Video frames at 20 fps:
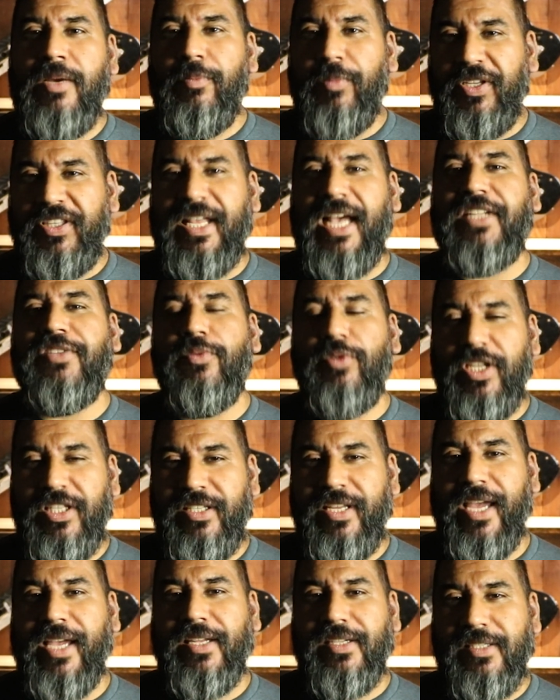But that's what
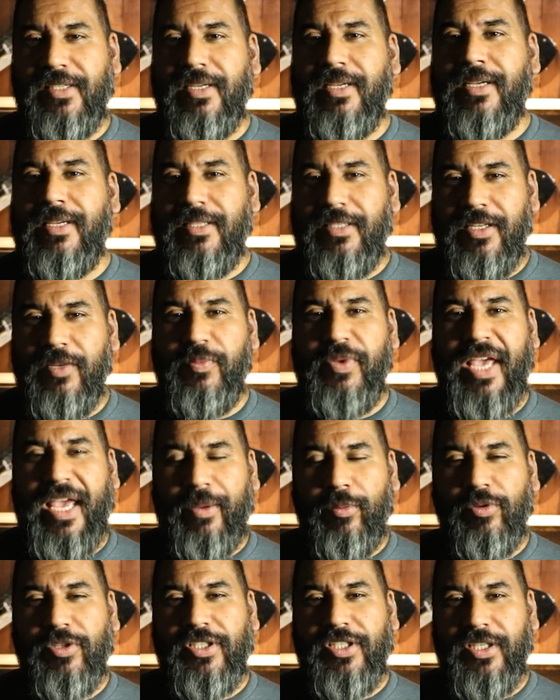it takes to be
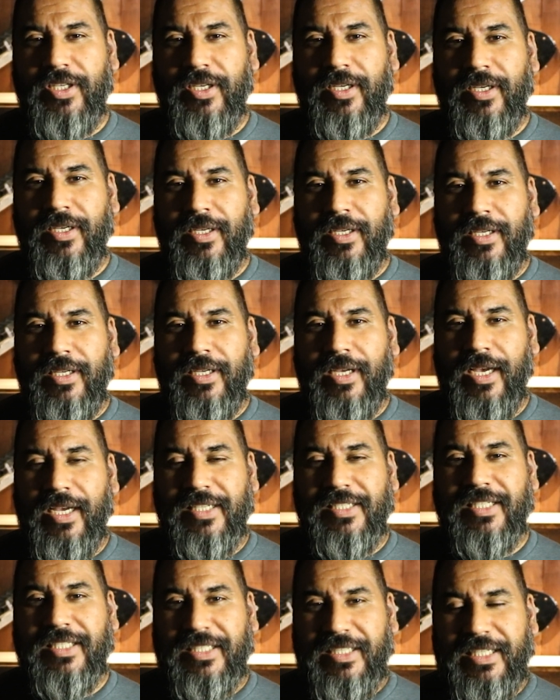able to
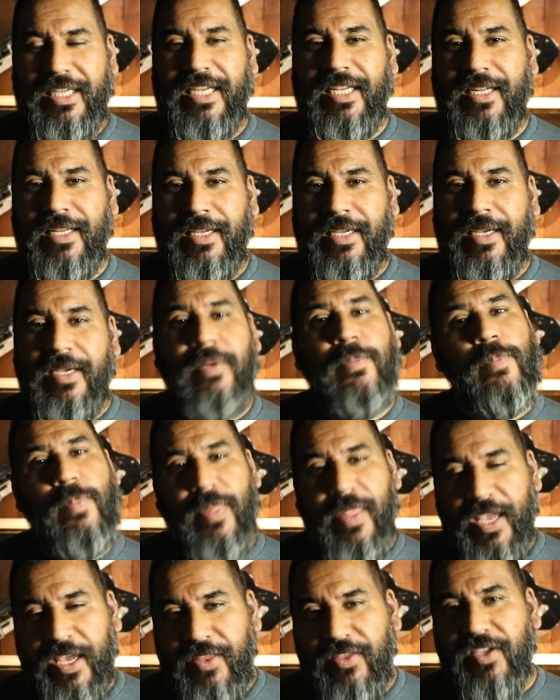succeed
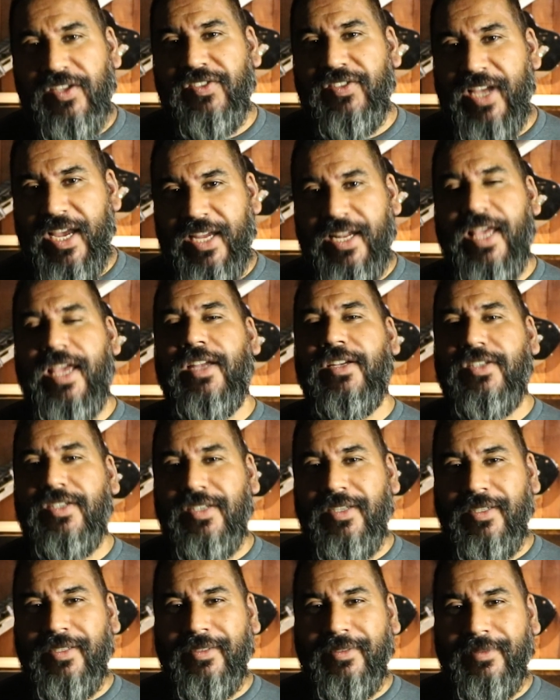in this day and age.